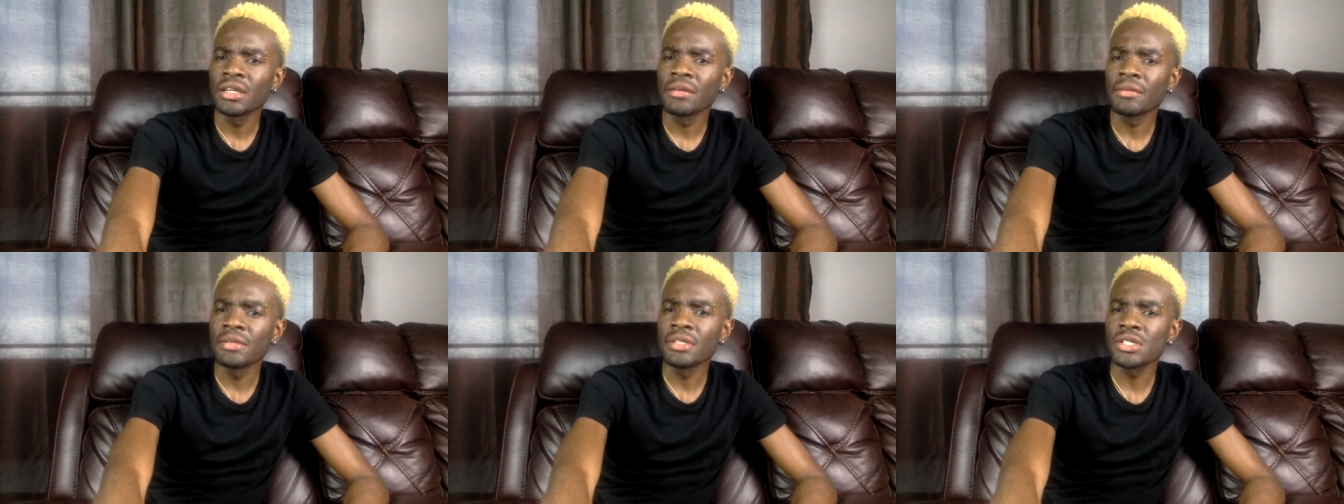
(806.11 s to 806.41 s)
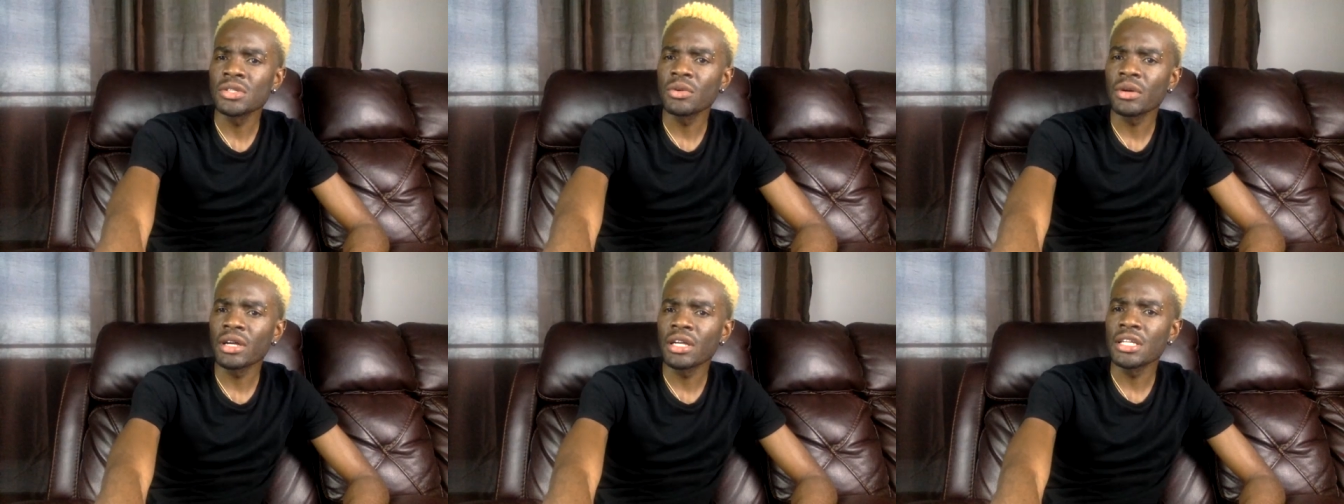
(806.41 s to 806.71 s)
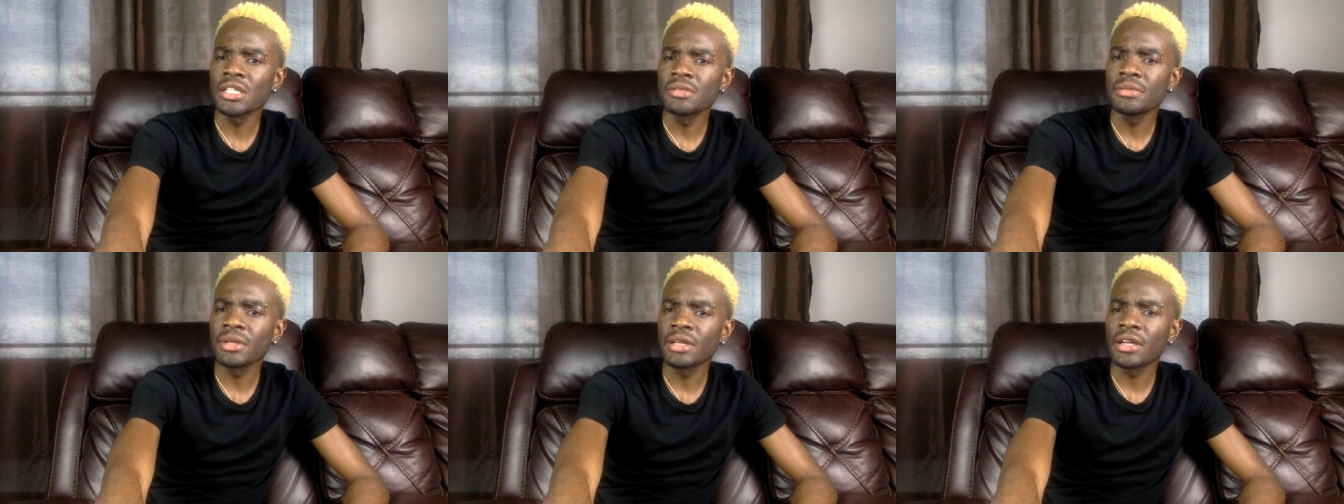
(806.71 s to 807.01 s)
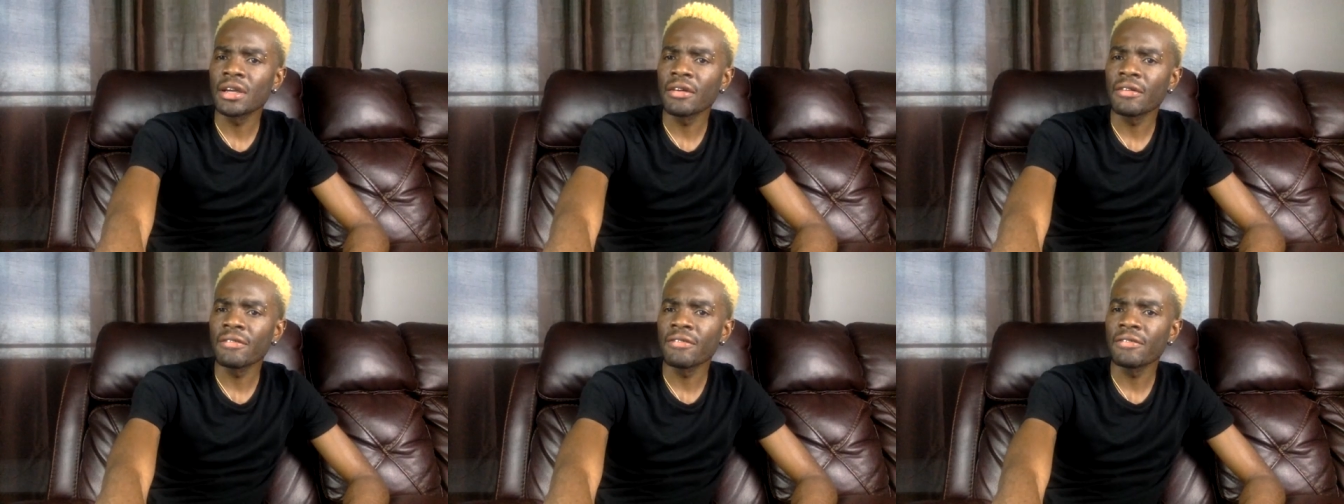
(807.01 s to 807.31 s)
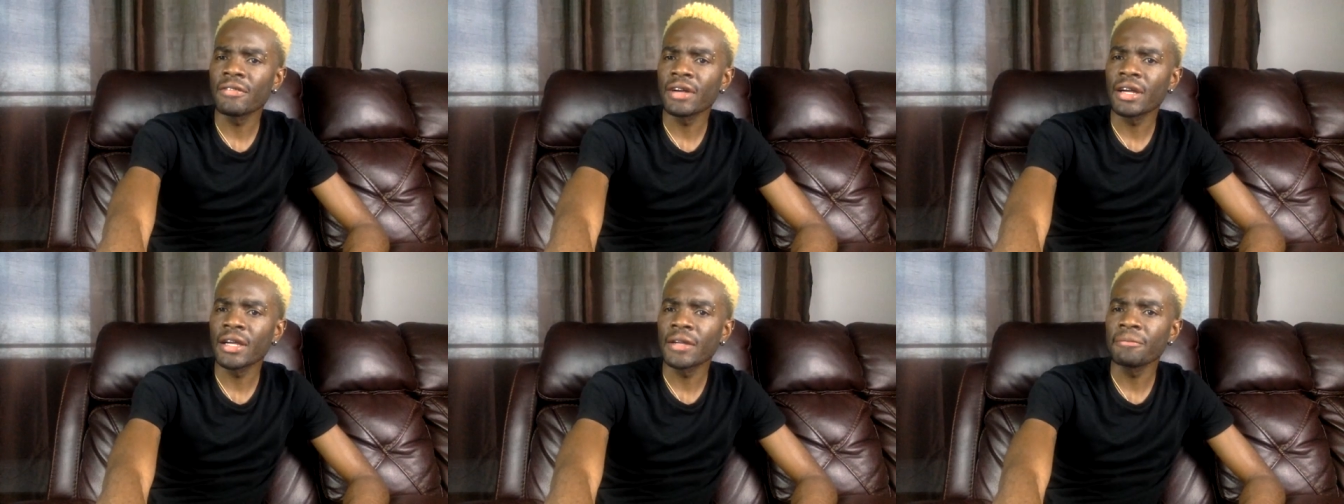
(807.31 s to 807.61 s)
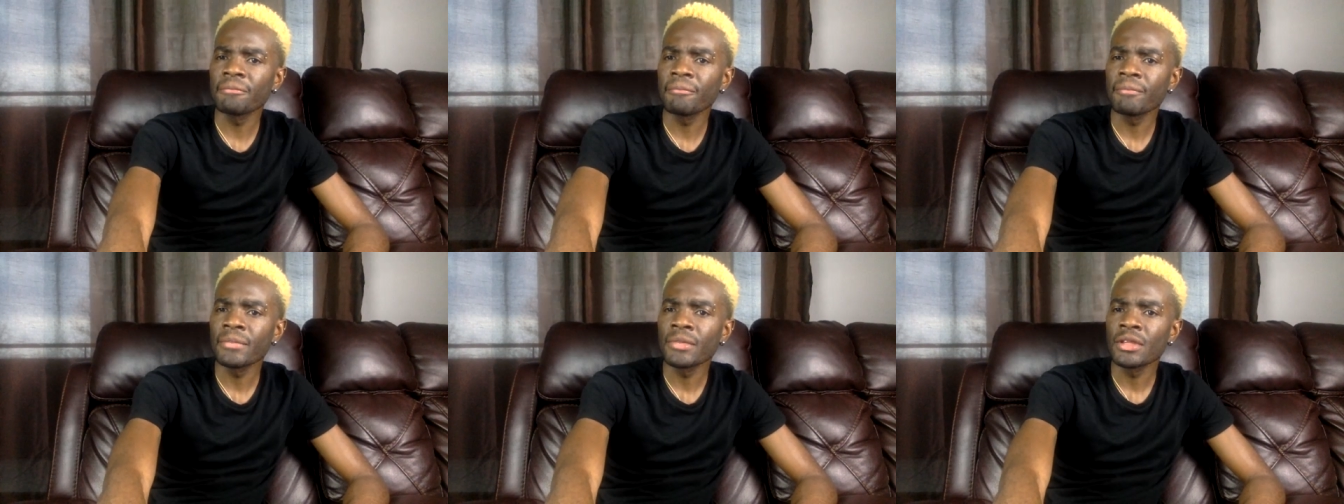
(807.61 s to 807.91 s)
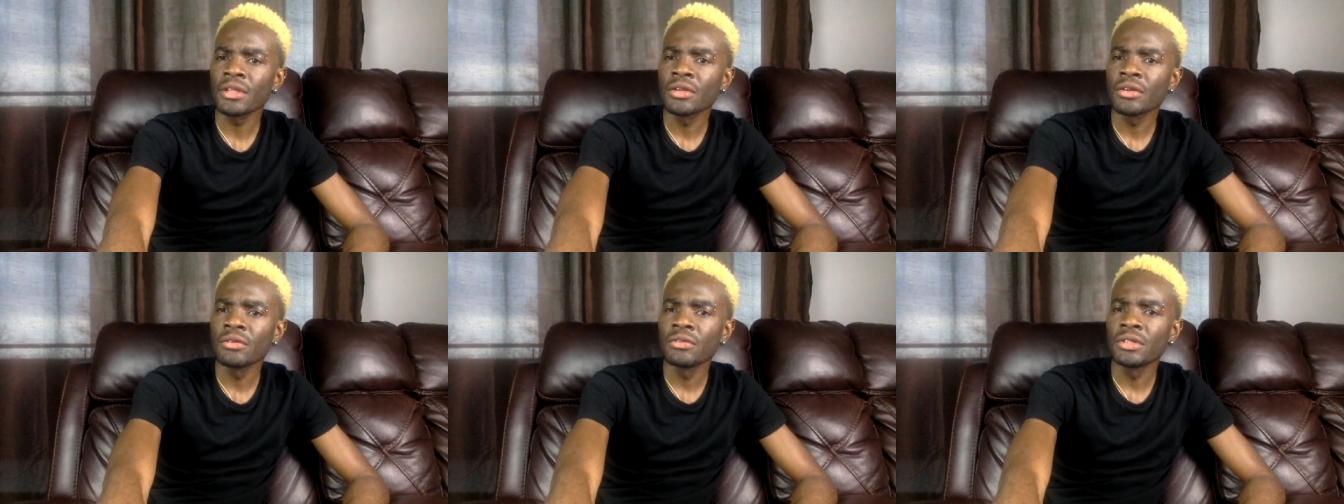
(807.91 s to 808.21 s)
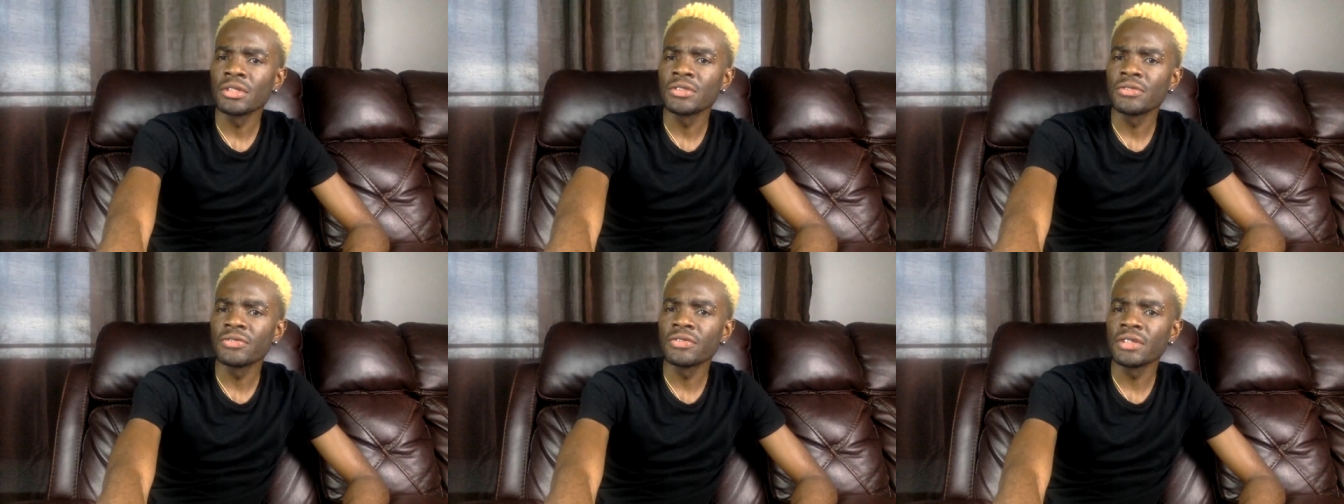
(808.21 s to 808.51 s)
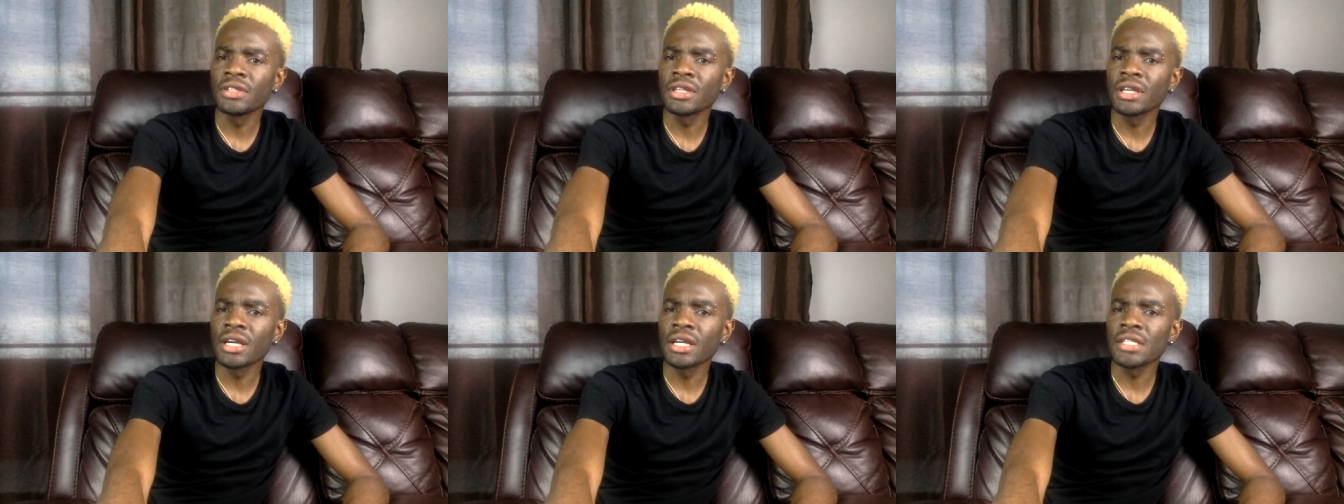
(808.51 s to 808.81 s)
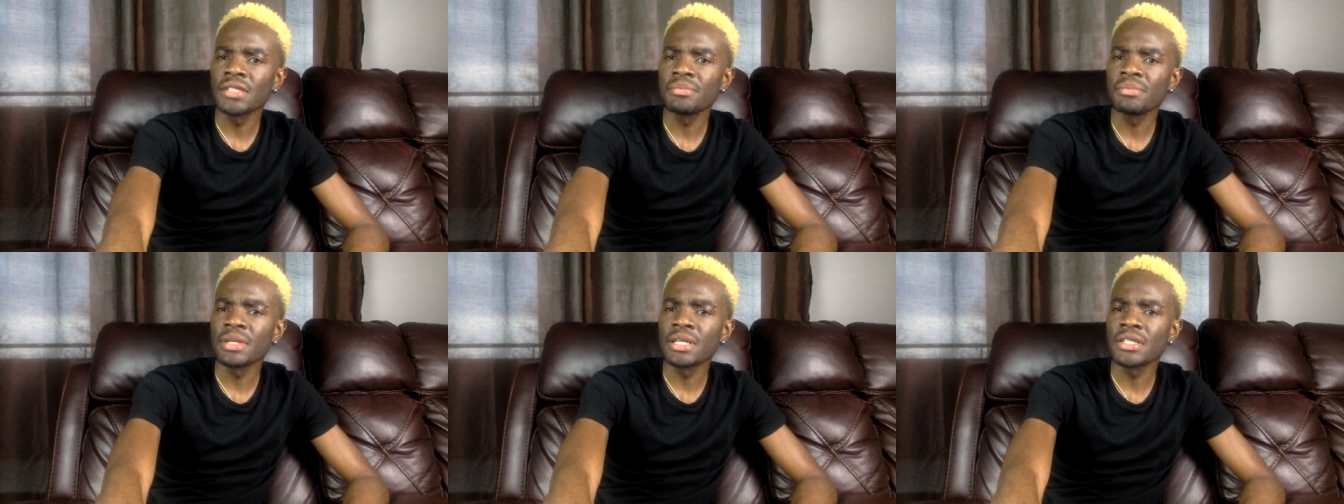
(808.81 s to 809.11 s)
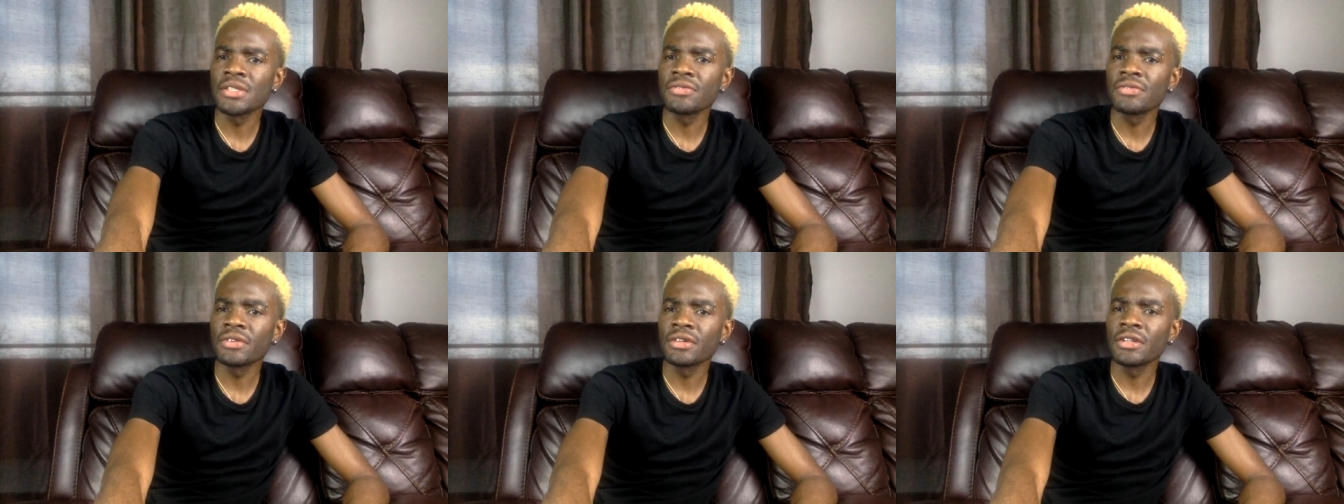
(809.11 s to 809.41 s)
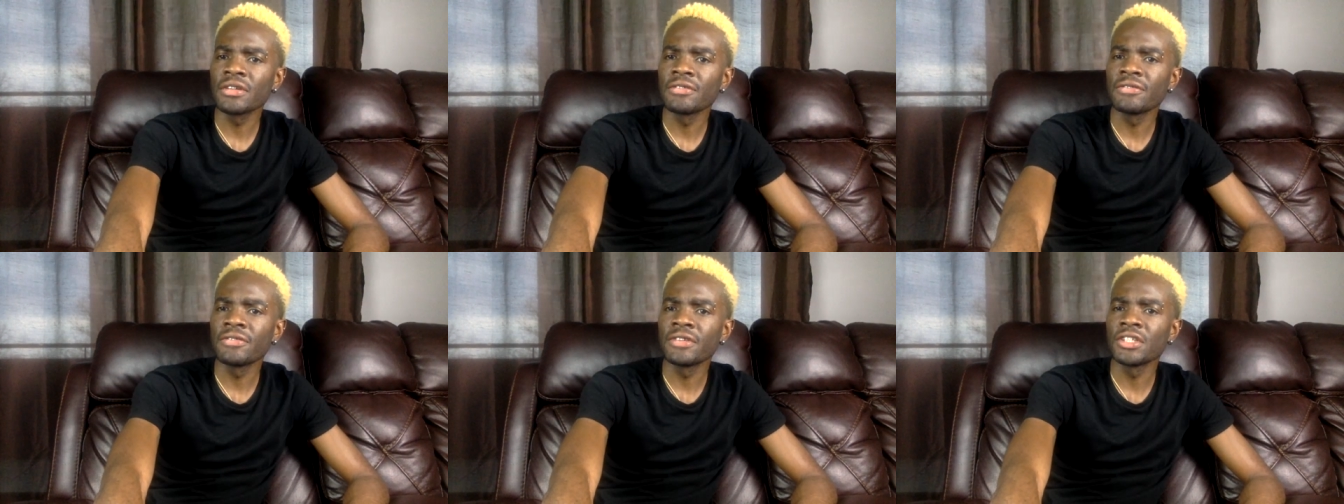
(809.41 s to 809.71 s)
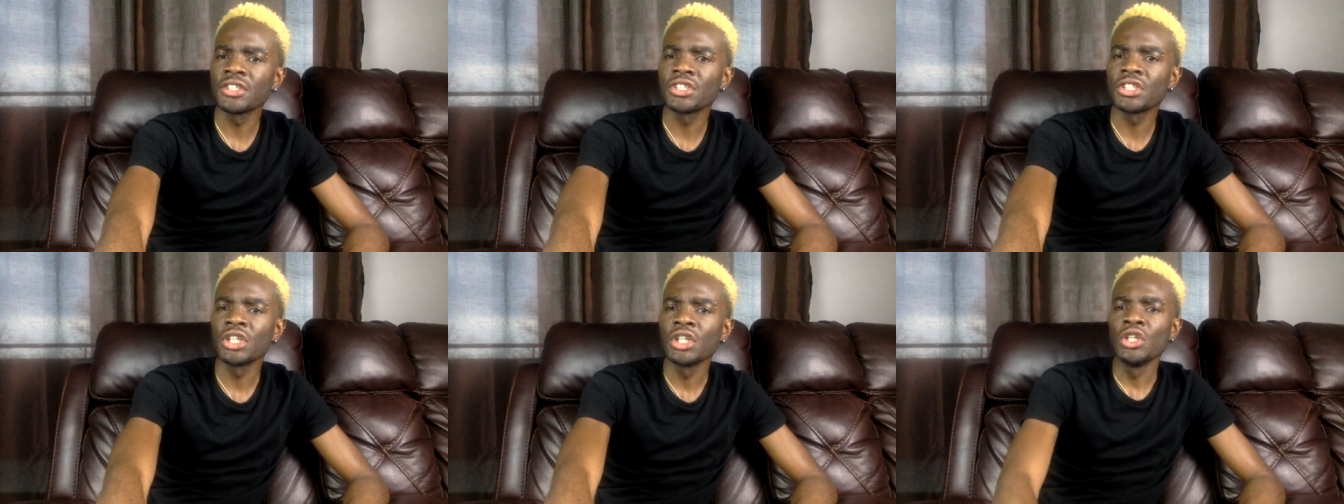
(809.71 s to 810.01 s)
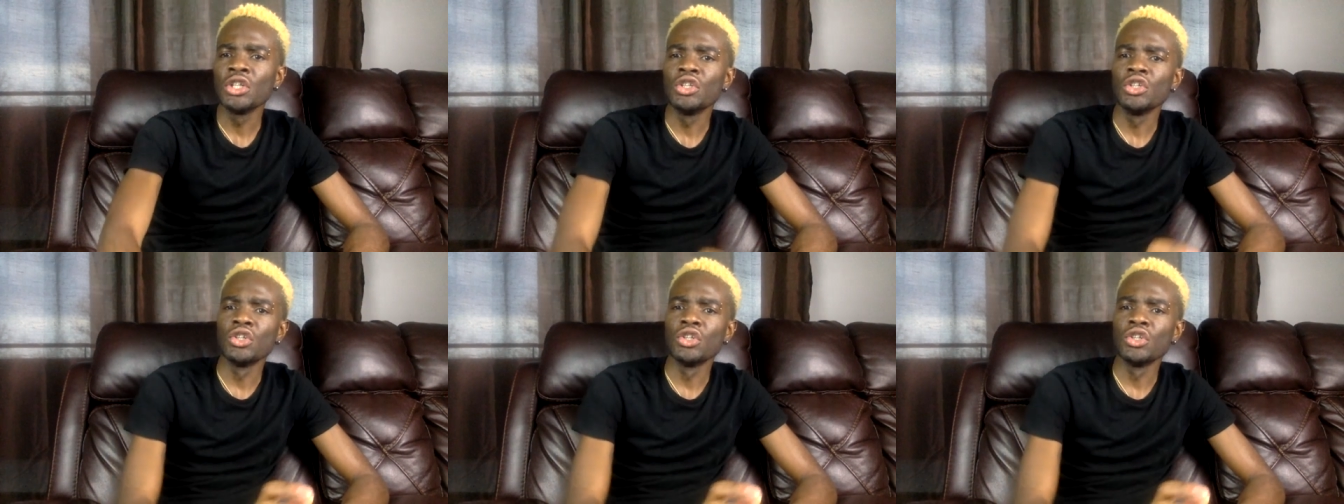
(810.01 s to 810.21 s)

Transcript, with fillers: Let me see what else we can find which vinegar is best for the fish.